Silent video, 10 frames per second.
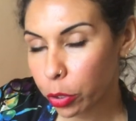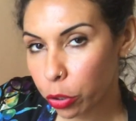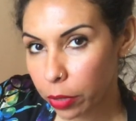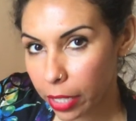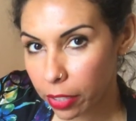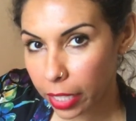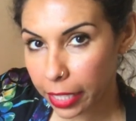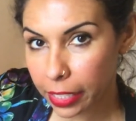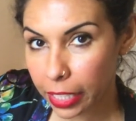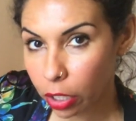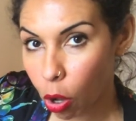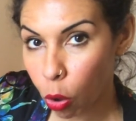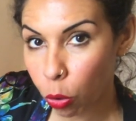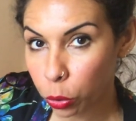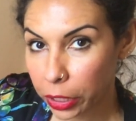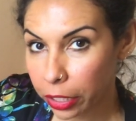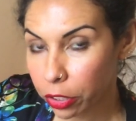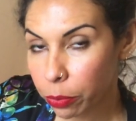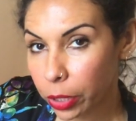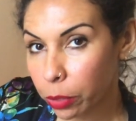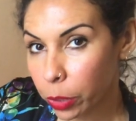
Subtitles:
2019 whole year spread.